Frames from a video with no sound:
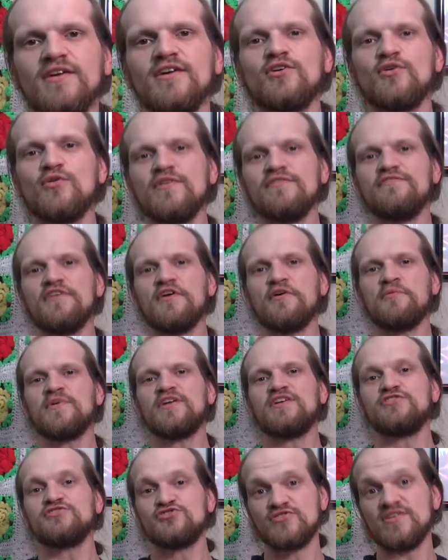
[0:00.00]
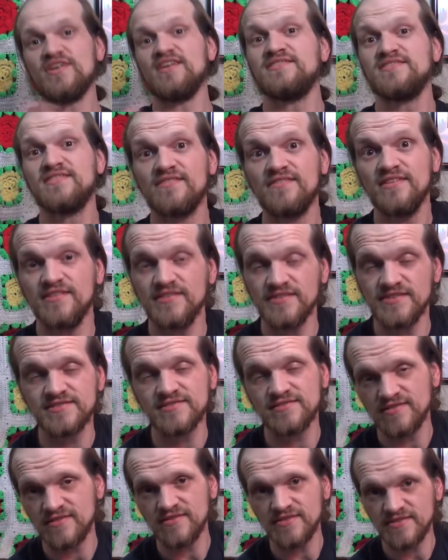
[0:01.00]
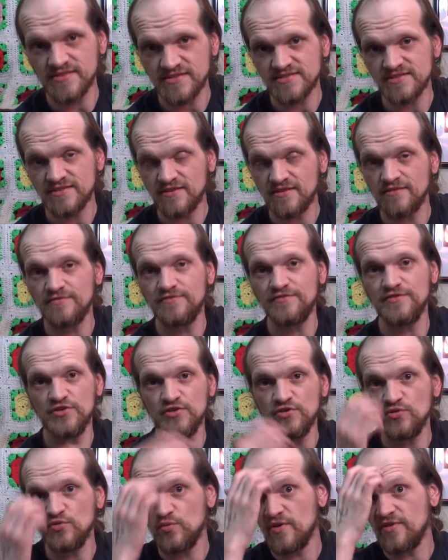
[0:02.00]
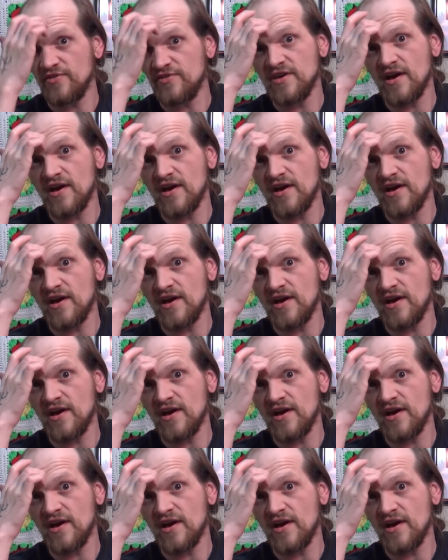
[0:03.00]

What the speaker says: Corey Feldman addressed this in this interview with